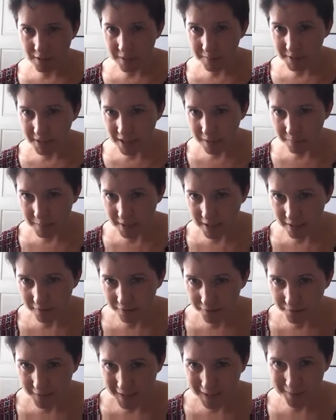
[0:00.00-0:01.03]
limiting
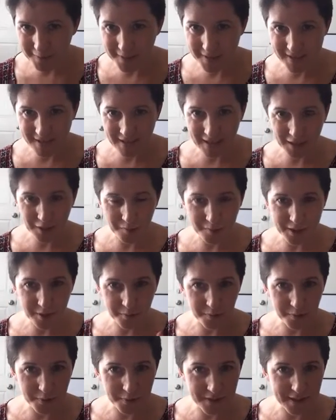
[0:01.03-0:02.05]
belief. You know, it's like a
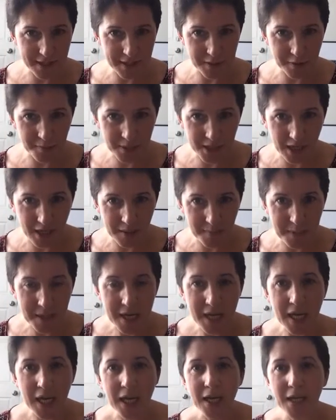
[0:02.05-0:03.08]
bit where you say sometimes,
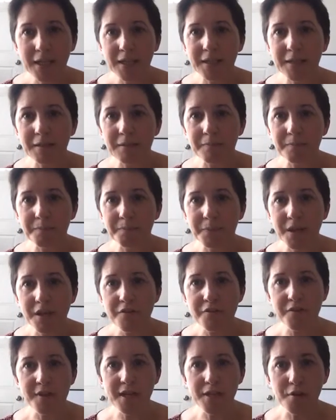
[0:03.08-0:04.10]

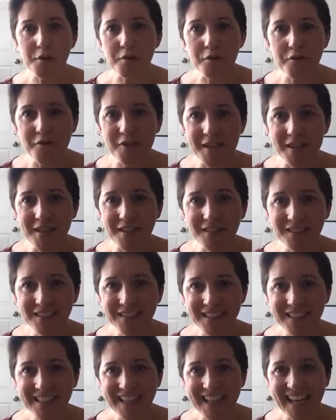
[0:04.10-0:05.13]
feel your fear
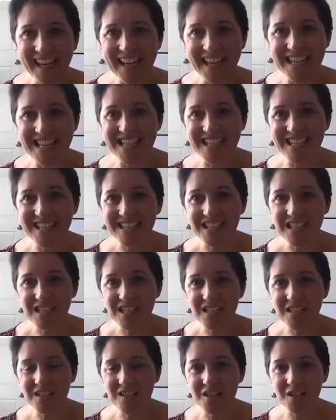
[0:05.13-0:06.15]
and
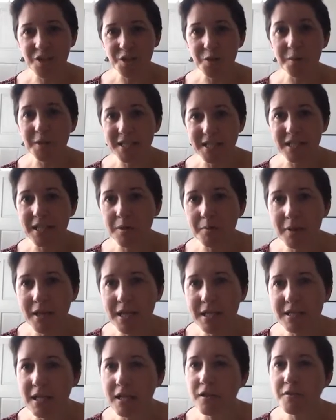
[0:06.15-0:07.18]
do it
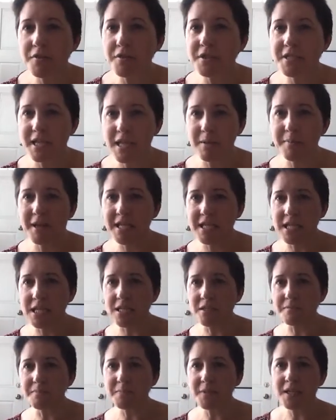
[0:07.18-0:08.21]
anyway. It's kind of the same
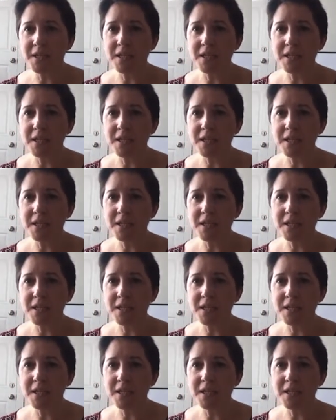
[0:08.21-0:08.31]
idea,